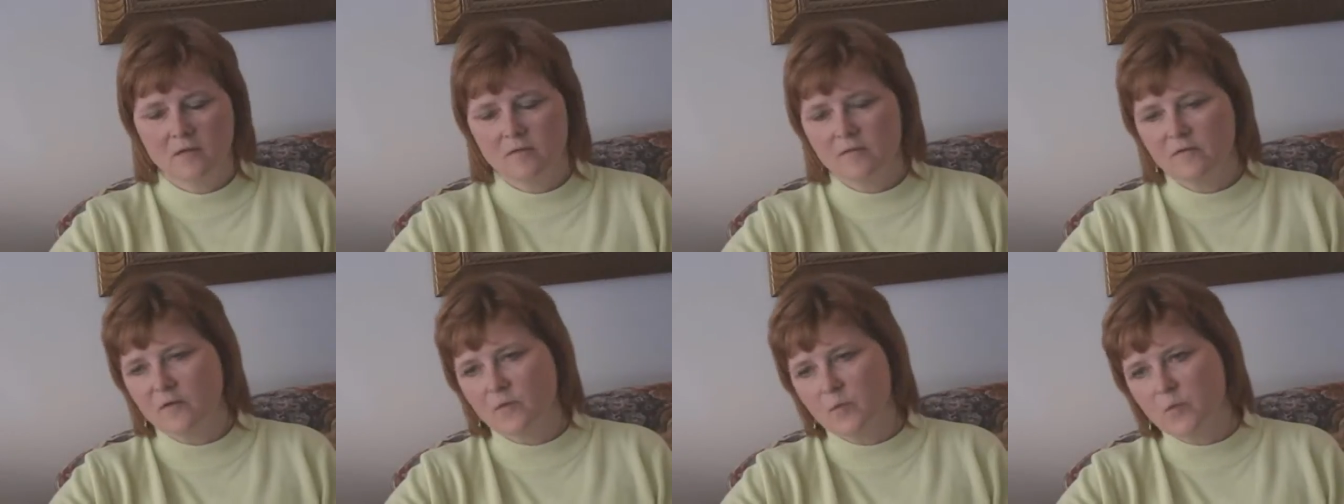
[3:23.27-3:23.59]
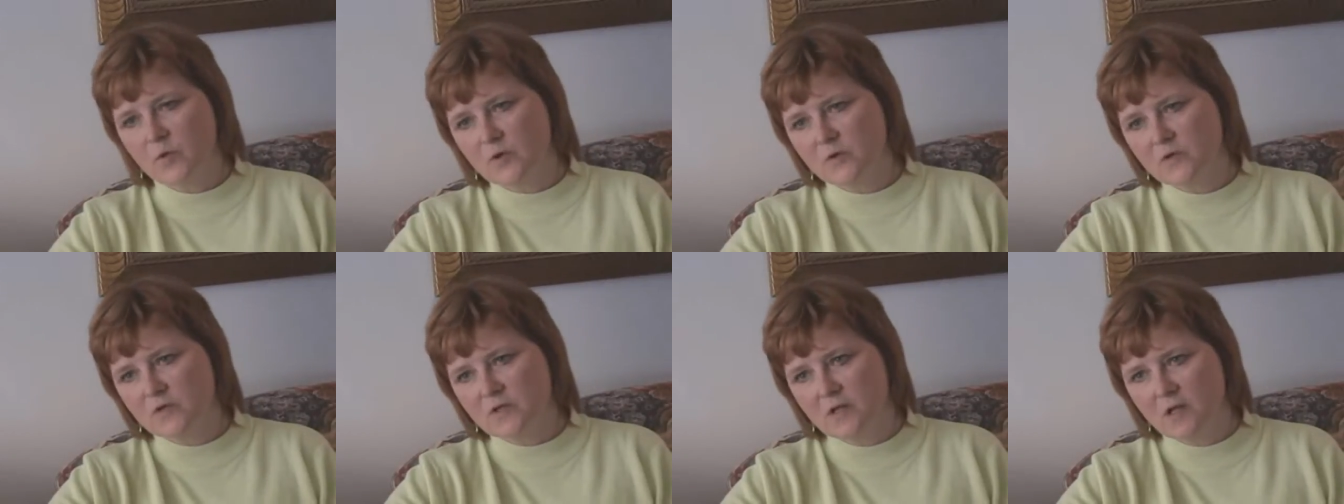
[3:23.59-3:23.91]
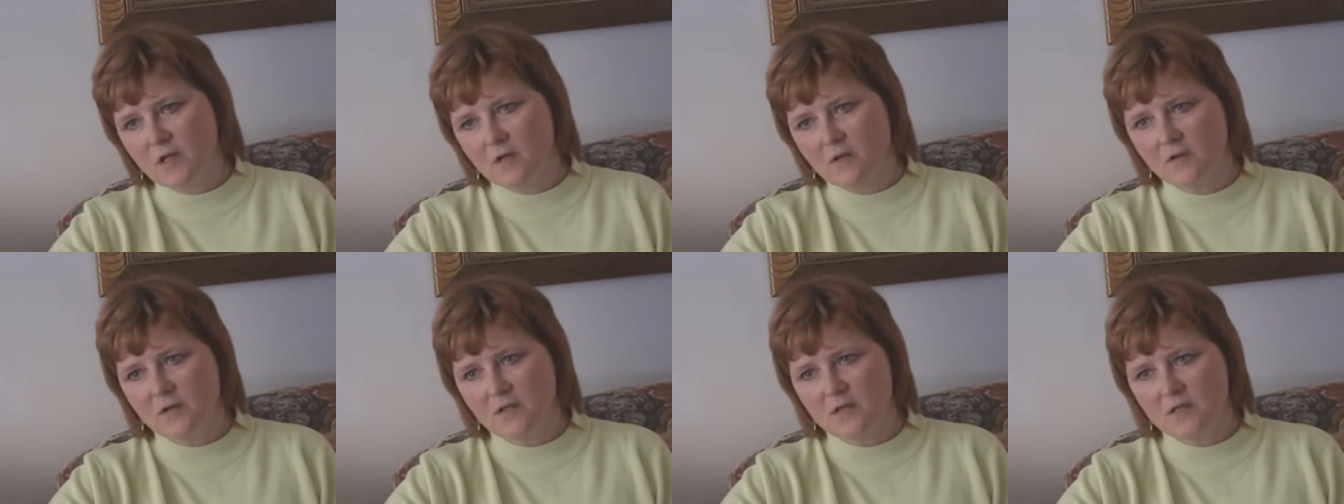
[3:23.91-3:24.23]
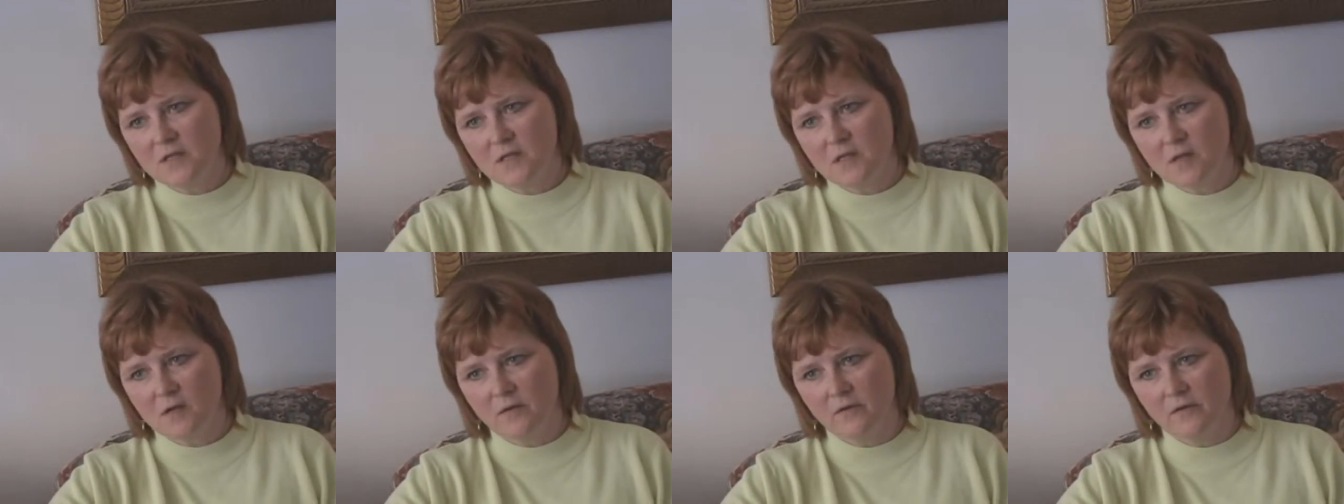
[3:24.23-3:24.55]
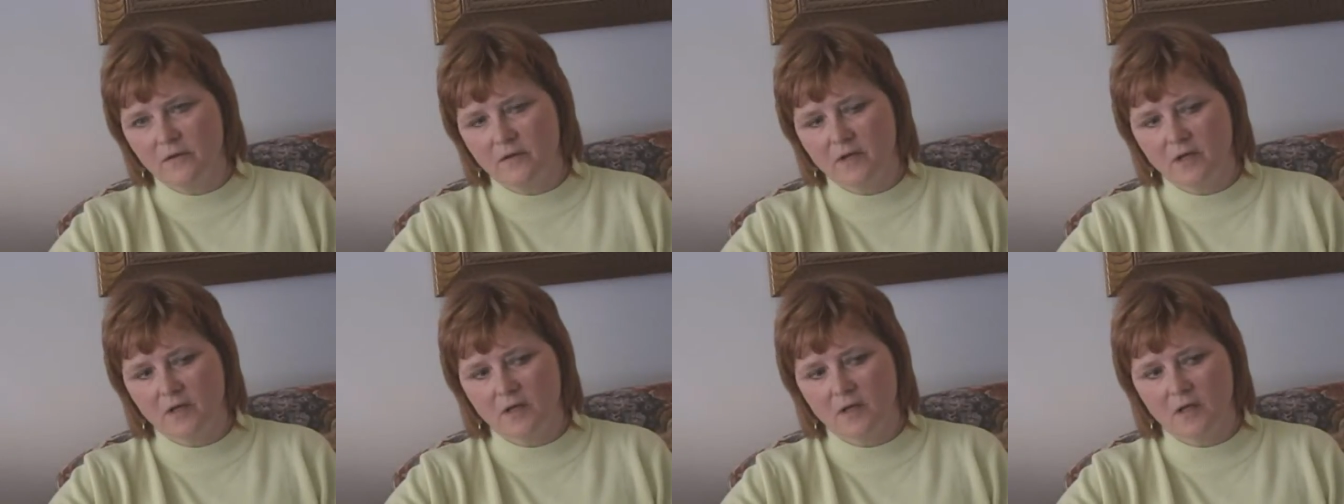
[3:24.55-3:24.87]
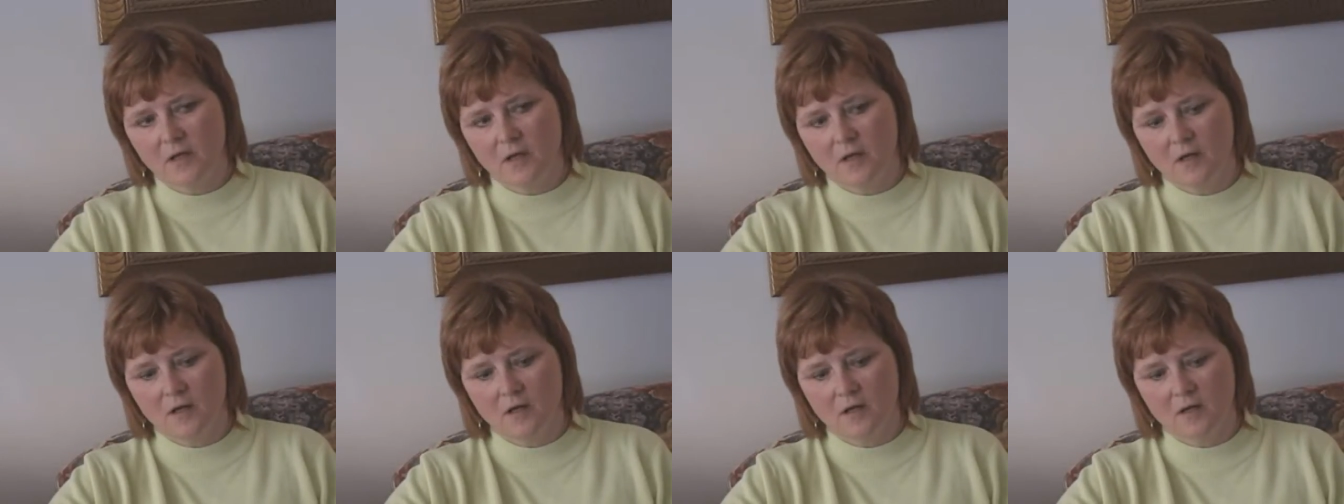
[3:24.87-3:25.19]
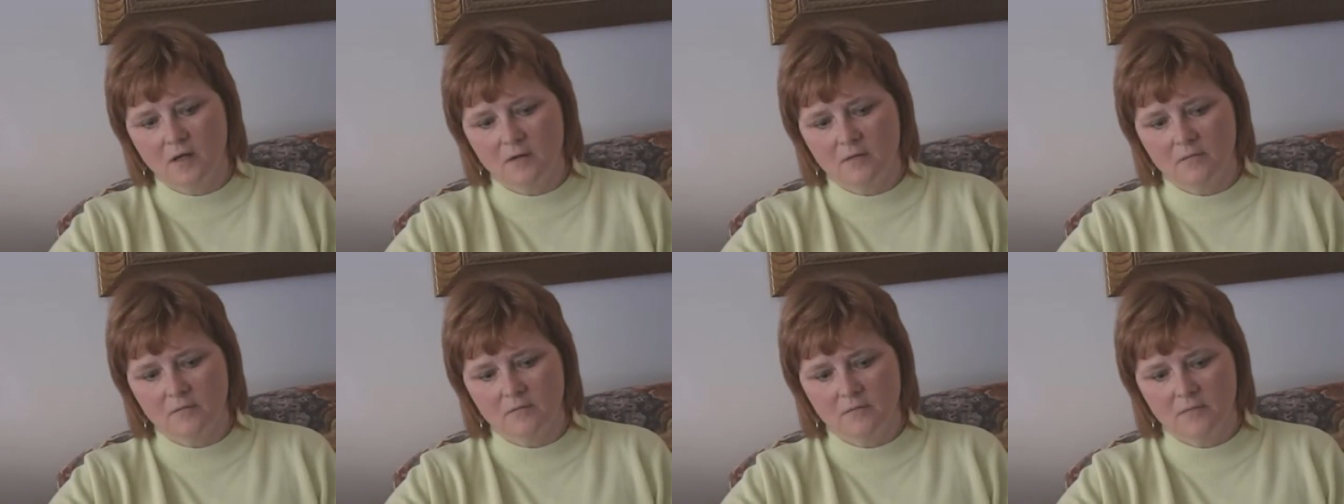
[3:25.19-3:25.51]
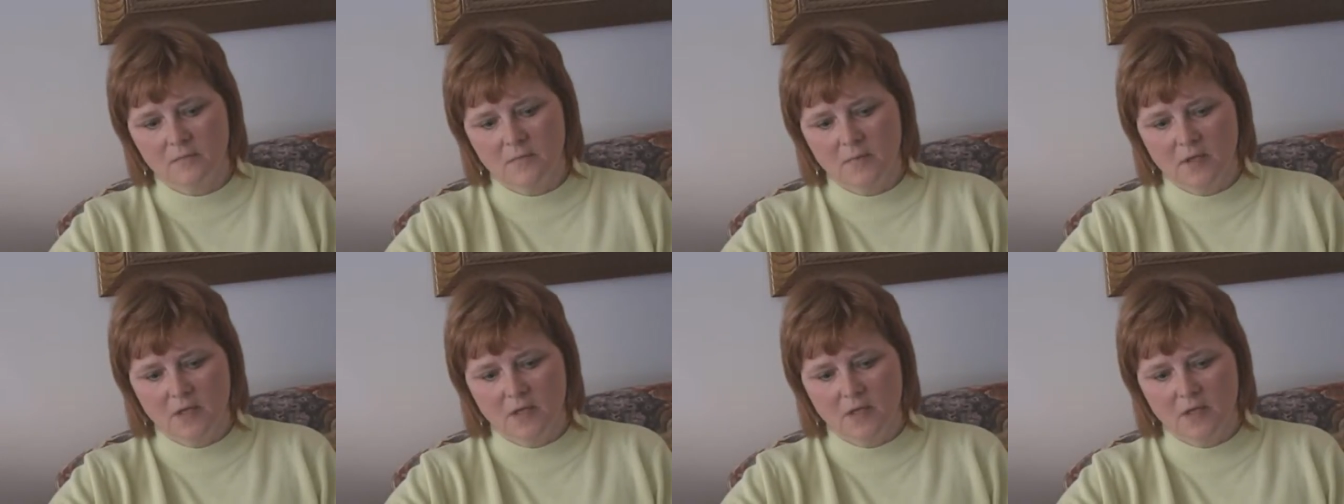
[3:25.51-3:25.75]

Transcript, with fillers: for personnel consulting, um,